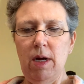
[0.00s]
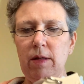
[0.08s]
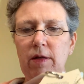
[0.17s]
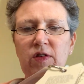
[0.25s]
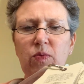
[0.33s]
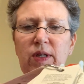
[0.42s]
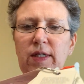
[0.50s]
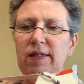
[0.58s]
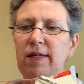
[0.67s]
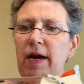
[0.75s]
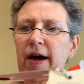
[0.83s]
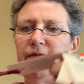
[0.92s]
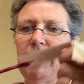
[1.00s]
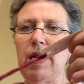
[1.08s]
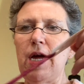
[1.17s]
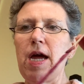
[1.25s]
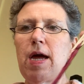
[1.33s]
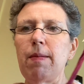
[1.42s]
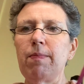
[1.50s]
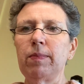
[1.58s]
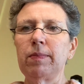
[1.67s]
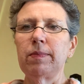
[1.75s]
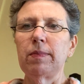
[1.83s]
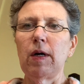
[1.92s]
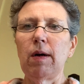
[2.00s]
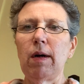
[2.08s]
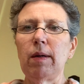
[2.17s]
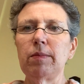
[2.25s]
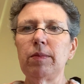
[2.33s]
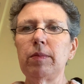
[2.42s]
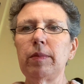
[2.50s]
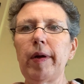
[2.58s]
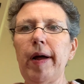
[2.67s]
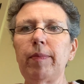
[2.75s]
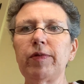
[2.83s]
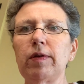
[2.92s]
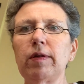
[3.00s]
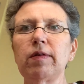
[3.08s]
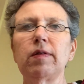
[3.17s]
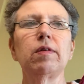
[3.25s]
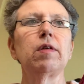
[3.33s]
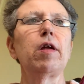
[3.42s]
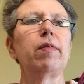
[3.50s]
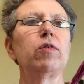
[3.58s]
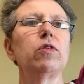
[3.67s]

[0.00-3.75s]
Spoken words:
this one doesn't have a name. Perhaps this is another